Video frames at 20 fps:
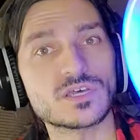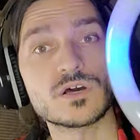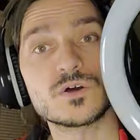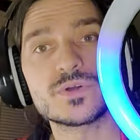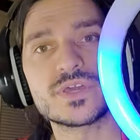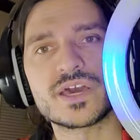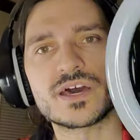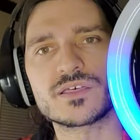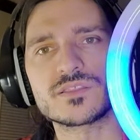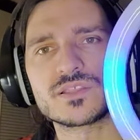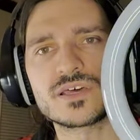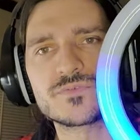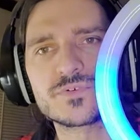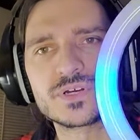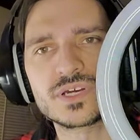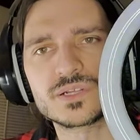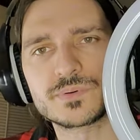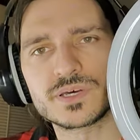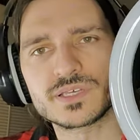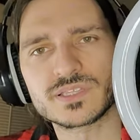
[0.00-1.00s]
Oh, yeah, I
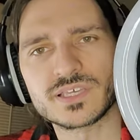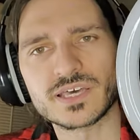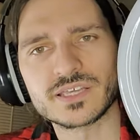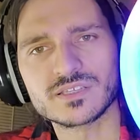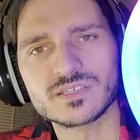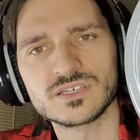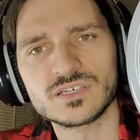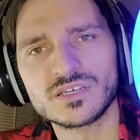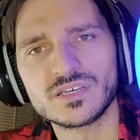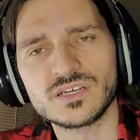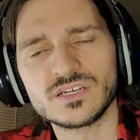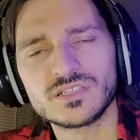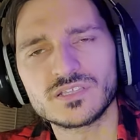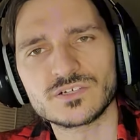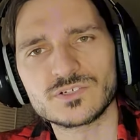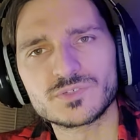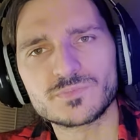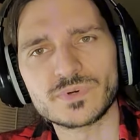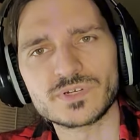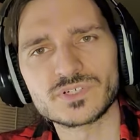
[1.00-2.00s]
forgot about that.
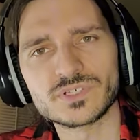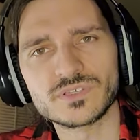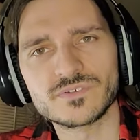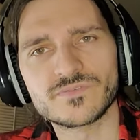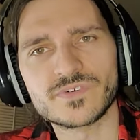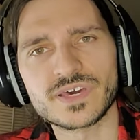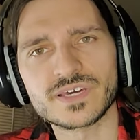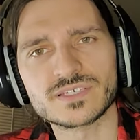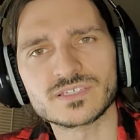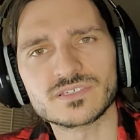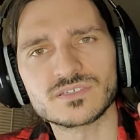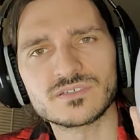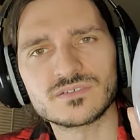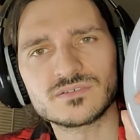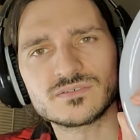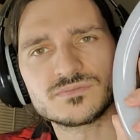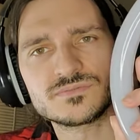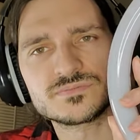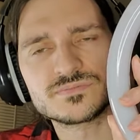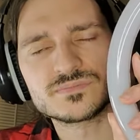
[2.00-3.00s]
There's special effects.
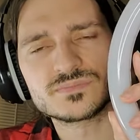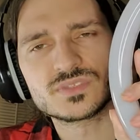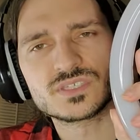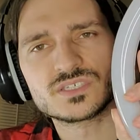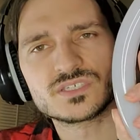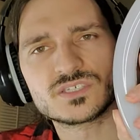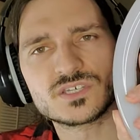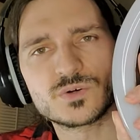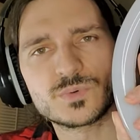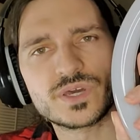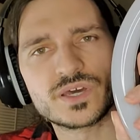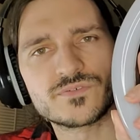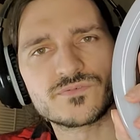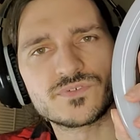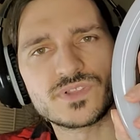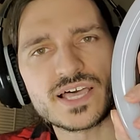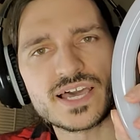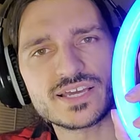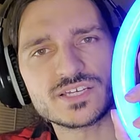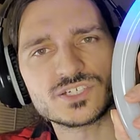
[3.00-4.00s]
So we have
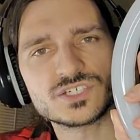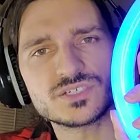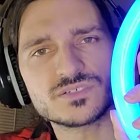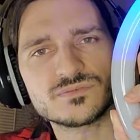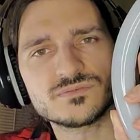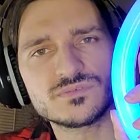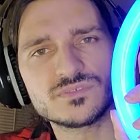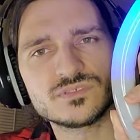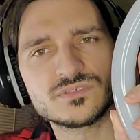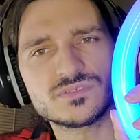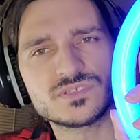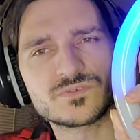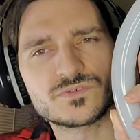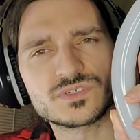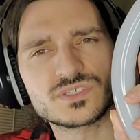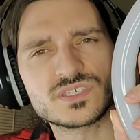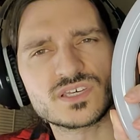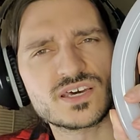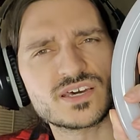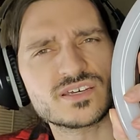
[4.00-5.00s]
flash,
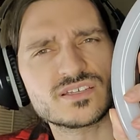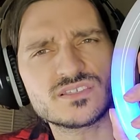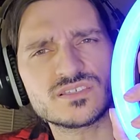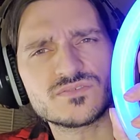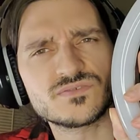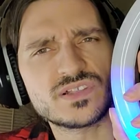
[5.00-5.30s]
different sides